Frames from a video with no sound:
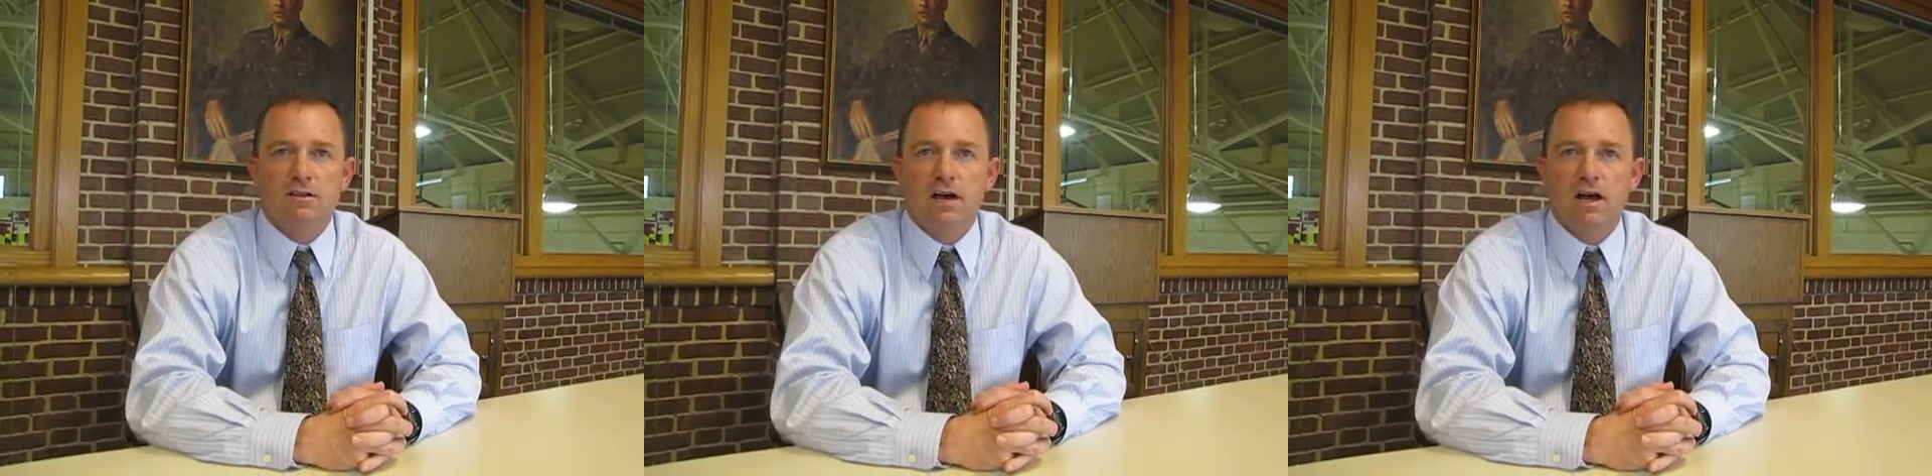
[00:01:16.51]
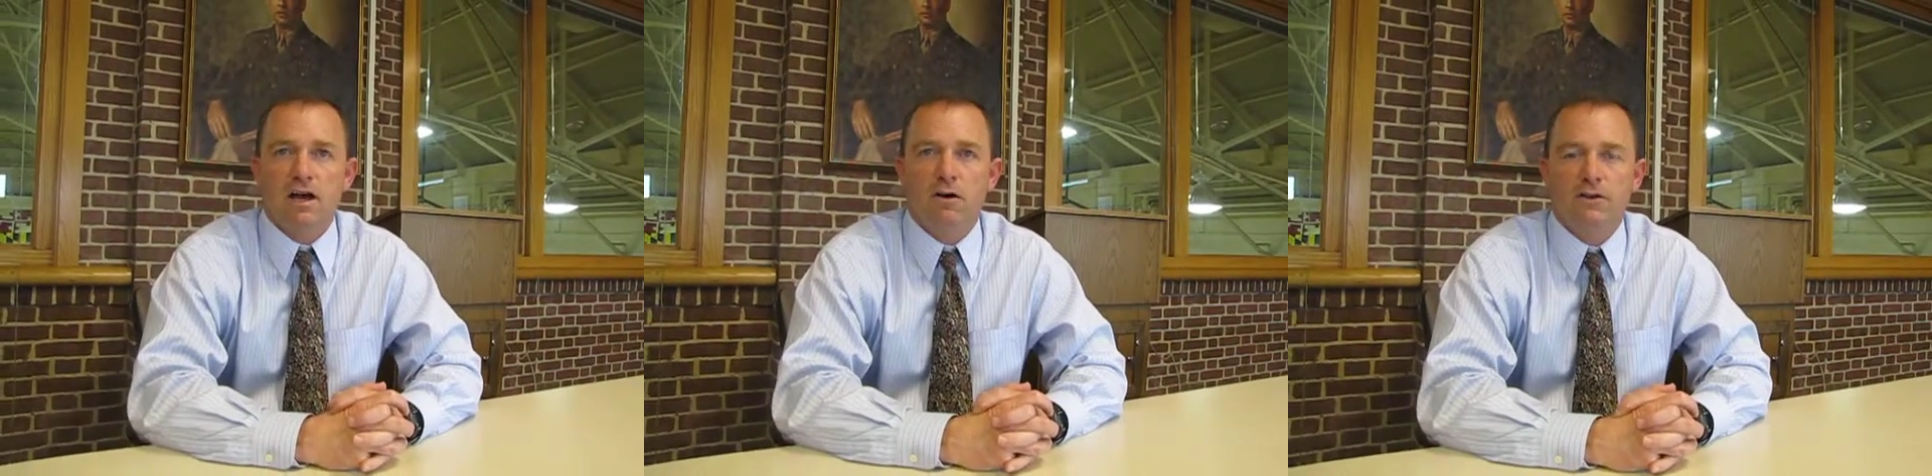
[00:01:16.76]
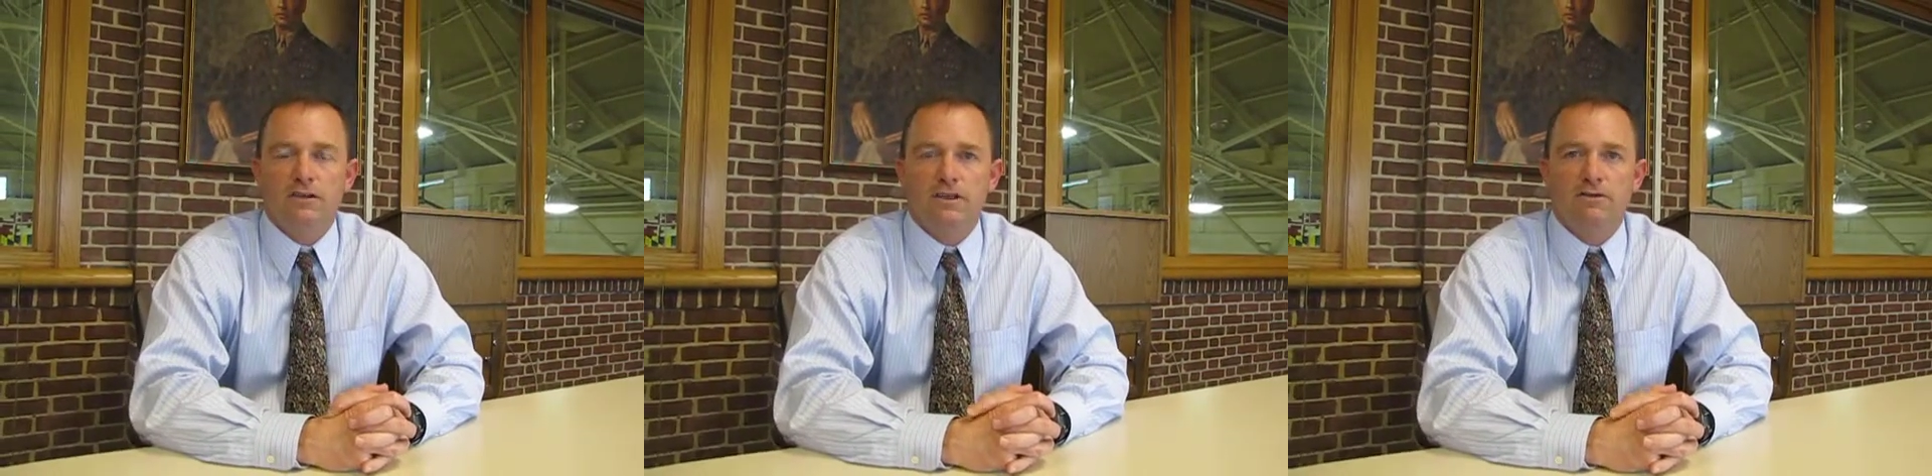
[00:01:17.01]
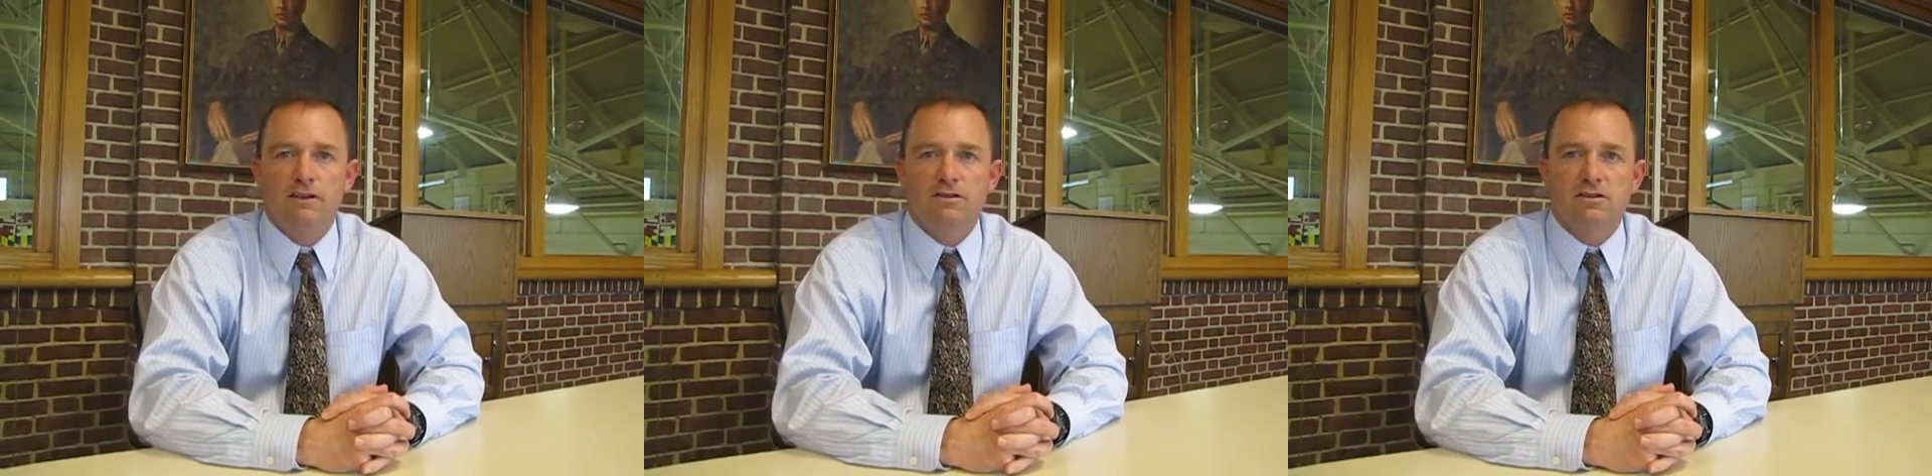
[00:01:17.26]
uh, on the
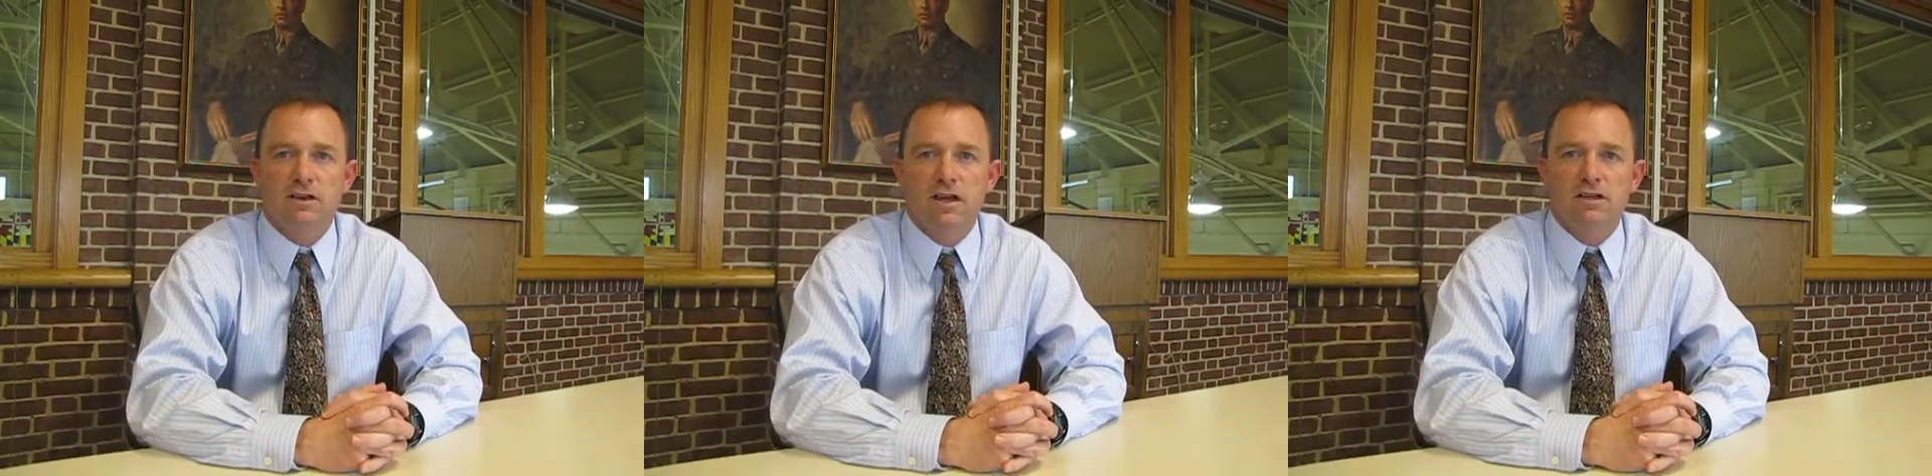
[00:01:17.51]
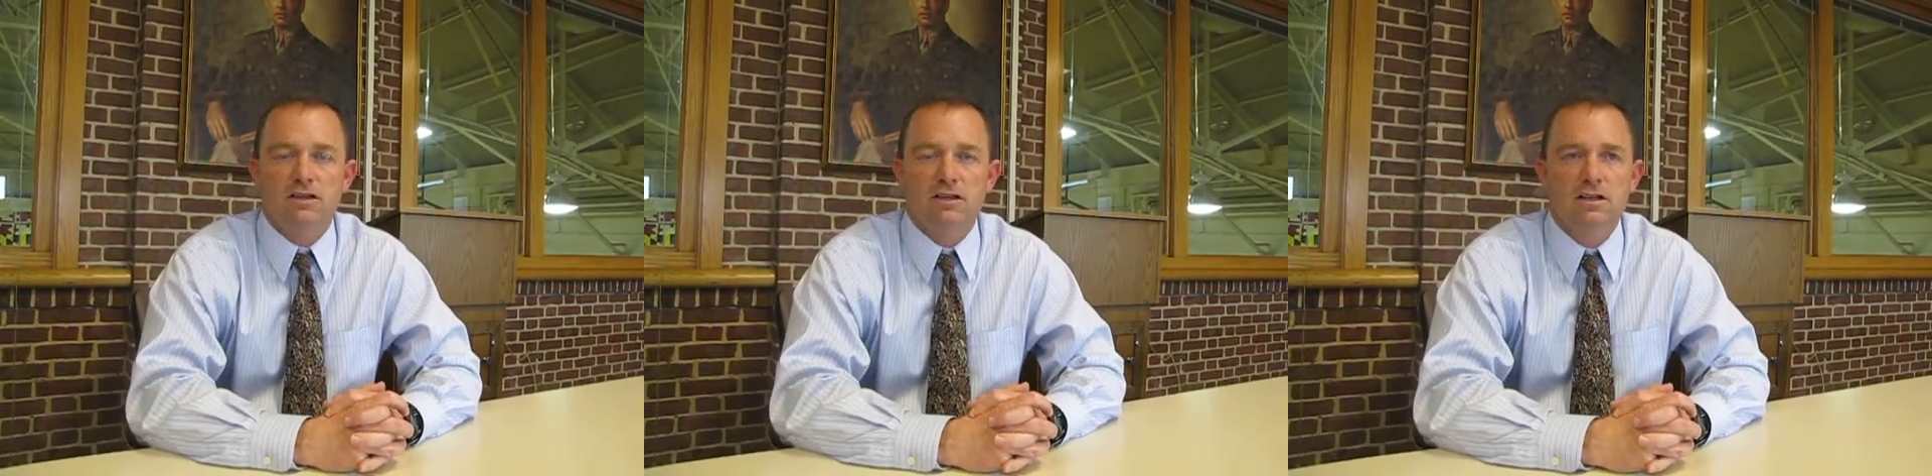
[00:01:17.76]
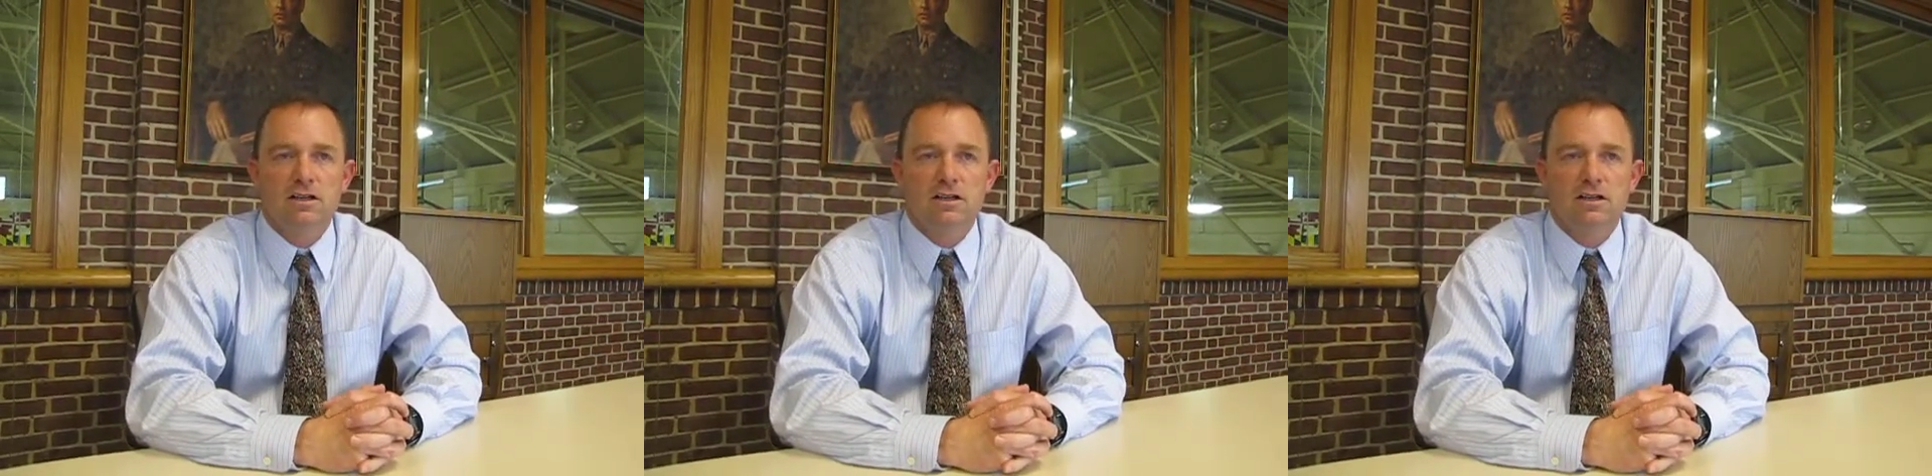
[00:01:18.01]
defensive end.